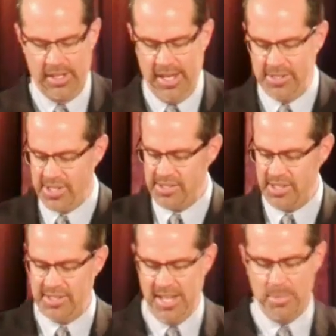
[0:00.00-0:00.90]
He says to
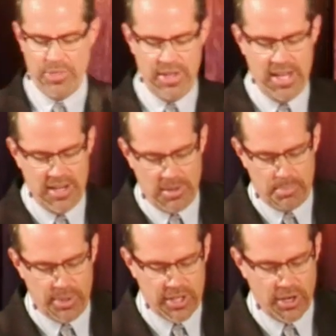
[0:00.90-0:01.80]
Timothy in the
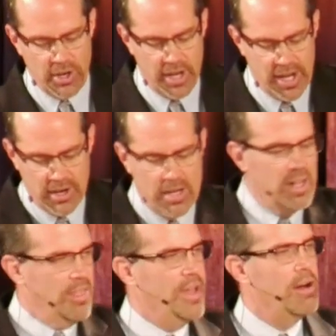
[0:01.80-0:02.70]
book earlier,
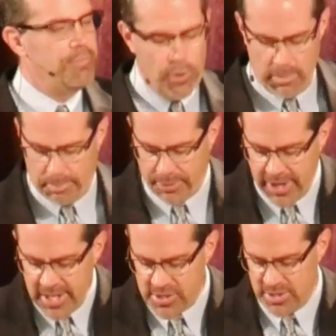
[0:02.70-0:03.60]
therefore,
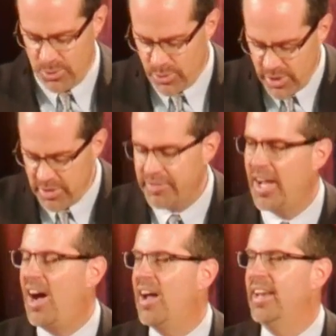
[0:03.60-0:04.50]
preach the word of
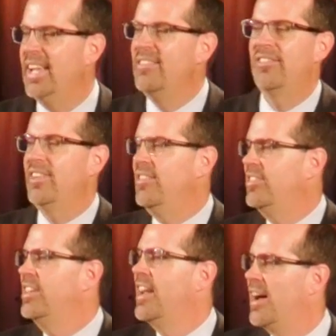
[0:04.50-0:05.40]
God in
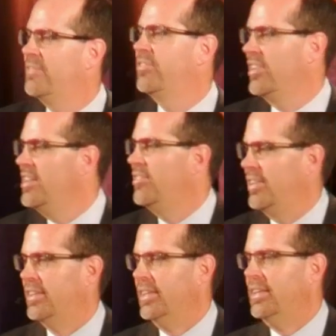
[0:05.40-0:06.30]
season and out of
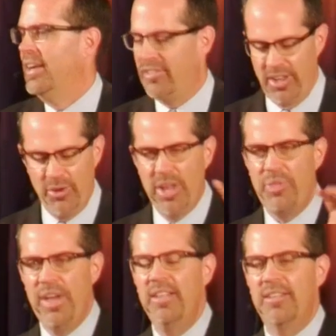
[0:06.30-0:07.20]
season. It's the only
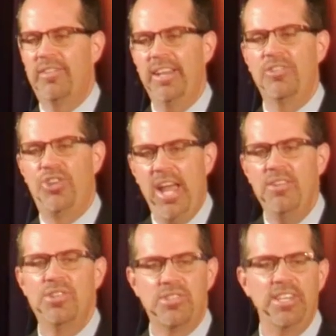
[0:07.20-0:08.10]
thing that's going to
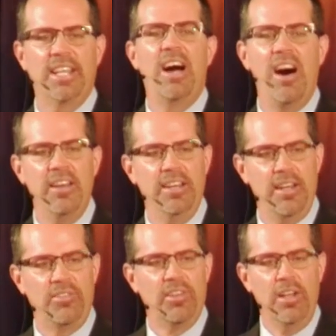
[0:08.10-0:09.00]
change us into
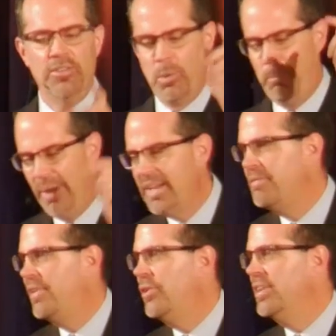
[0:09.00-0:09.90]
godliness. So be
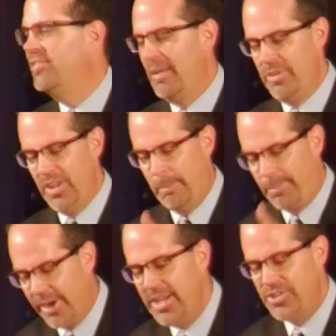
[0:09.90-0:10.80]
devoted, Timothy,
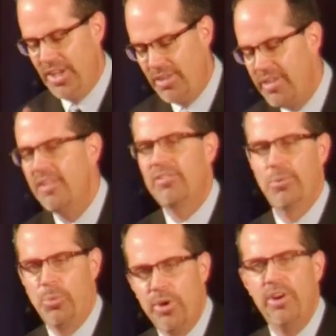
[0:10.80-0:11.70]
preaching this
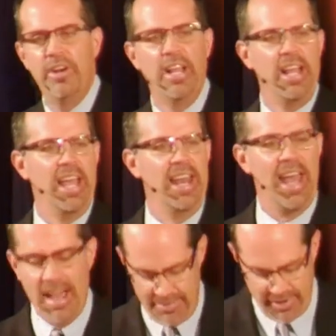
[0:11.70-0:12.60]
word in
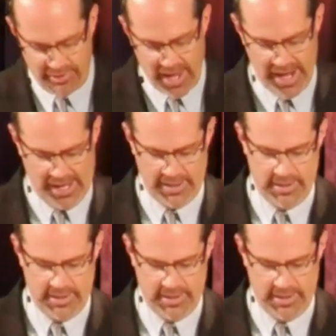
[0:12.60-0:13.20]
every setting.